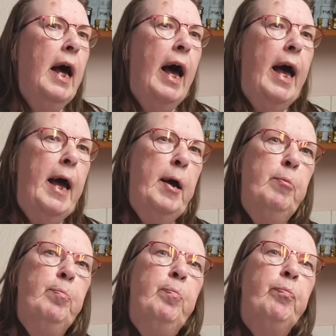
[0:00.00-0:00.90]

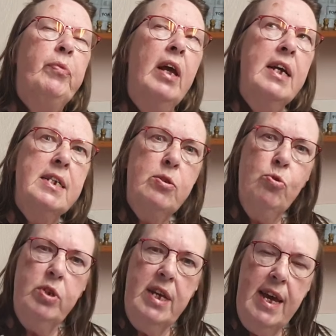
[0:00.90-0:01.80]

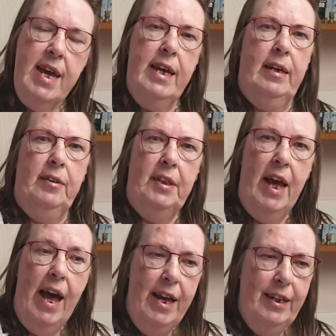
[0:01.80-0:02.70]
So yeah,
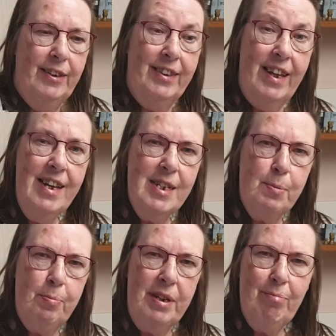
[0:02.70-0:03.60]
that's
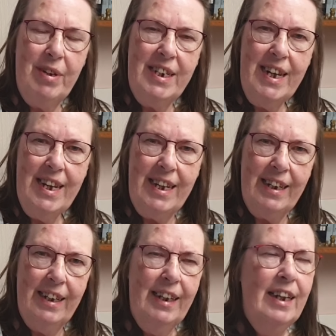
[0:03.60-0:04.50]
been my day.